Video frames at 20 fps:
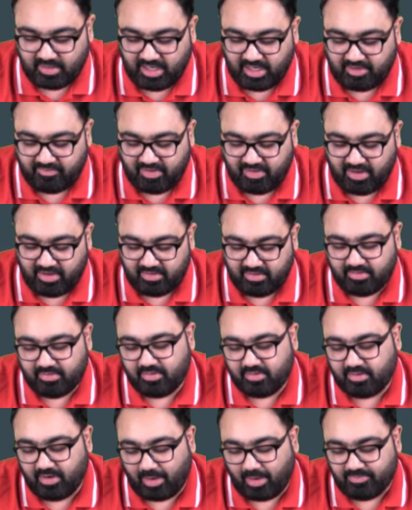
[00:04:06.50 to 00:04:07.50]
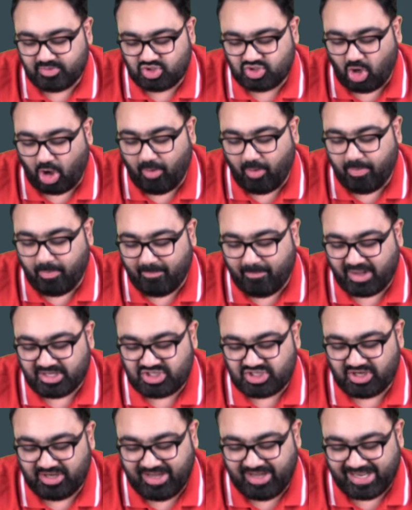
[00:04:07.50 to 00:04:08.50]
it will absorb
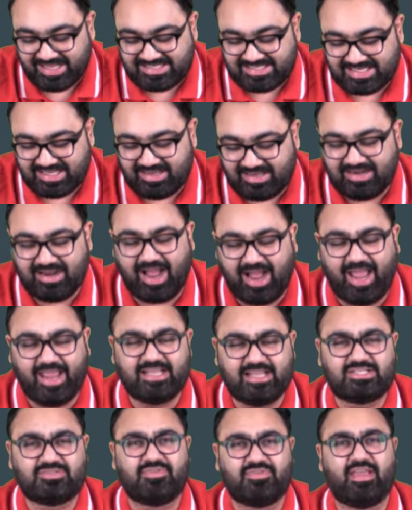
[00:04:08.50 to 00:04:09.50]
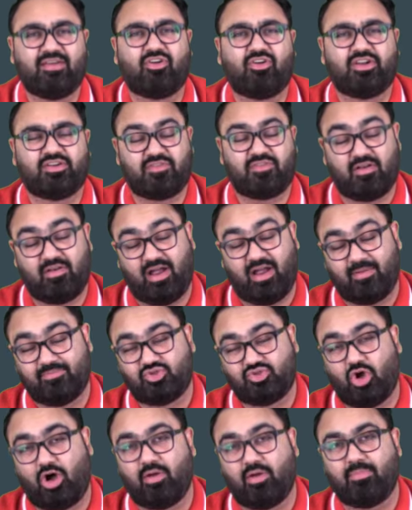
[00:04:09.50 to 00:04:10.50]
much lesser ice wave, or it will
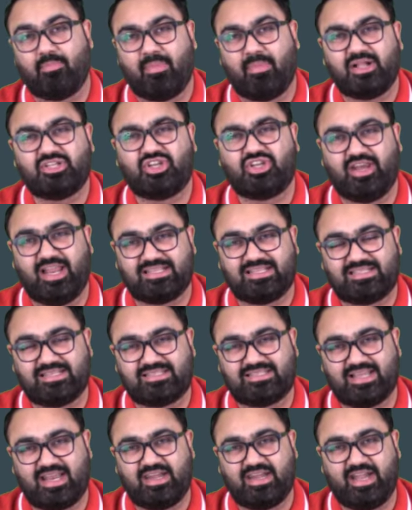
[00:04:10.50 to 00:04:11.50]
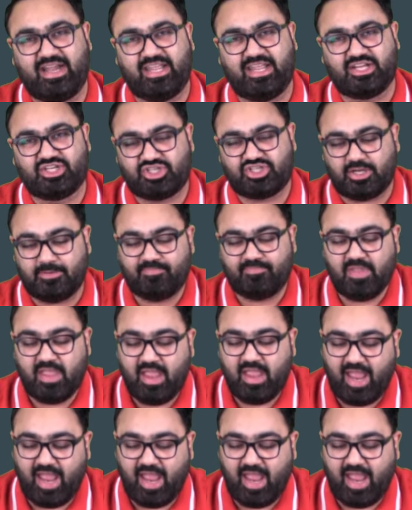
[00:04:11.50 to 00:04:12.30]
absorb much lesser sun radiation.